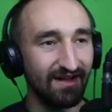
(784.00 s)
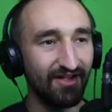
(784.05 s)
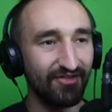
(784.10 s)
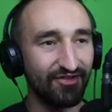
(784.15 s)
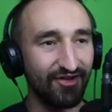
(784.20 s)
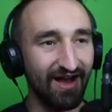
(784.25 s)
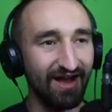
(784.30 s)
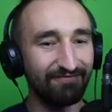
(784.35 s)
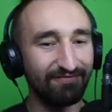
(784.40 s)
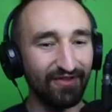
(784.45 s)

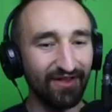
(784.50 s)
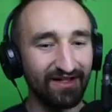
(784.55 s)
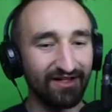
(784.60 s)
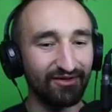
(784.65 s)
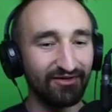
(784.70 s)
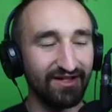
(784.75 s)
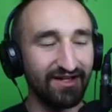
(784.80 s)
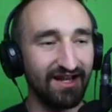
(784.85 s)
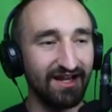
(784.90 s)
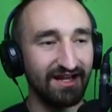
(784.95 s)
Also, I feel like I
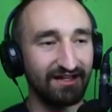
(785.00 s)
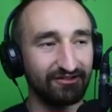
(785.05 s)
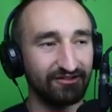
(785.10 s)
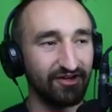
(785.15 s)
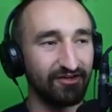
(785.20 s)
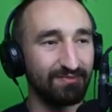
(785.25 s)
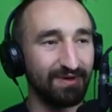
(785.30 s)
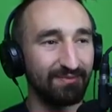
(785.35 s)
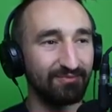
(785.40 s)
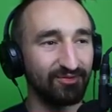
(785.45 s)
don't need to
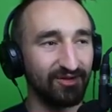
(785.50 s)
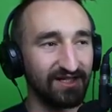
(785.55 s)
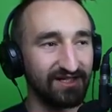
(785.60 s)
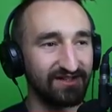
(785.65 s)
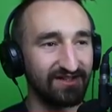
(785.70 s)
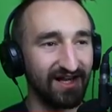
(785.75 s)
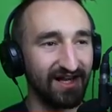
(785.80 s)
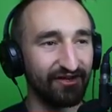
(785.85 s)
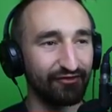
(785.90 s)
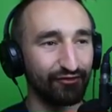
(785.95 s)
increase my
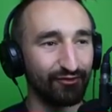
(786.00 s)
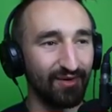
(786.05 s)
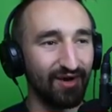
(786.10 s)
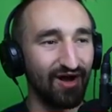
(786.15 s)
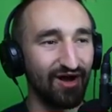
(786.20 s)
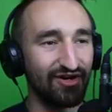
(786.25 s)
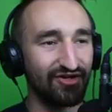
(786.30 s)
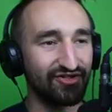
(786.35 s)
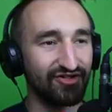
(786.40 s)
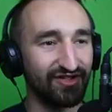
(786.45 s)
plate size from
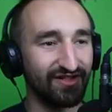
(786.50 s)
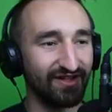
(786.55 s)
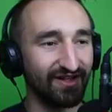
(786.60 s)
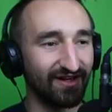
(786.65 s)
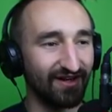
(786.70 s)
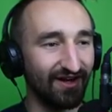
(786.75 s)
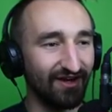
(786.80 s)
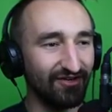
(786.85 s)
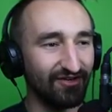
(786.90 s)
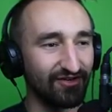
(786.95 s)
100.
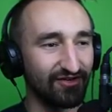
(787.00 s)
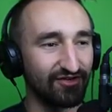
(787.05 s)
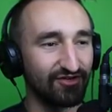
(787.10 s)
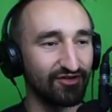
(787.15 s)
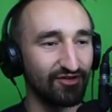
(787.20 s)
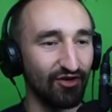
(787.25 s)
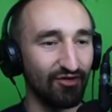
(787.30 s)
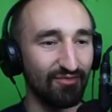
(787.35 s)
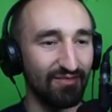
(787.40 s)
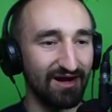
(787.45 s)
Like, 100's
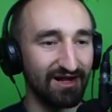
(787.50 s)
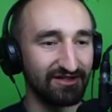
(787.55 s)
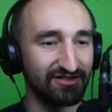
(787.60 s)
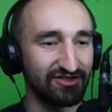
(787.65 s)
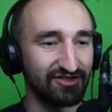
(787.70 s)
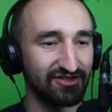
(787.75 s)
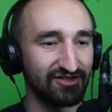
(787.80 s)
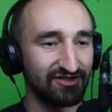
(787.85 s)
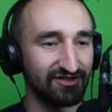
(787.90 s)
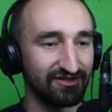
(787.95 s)
so
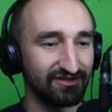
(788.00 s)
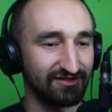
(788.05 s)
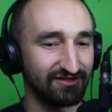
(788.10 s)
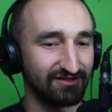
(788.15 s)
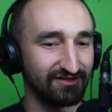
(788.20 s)
much.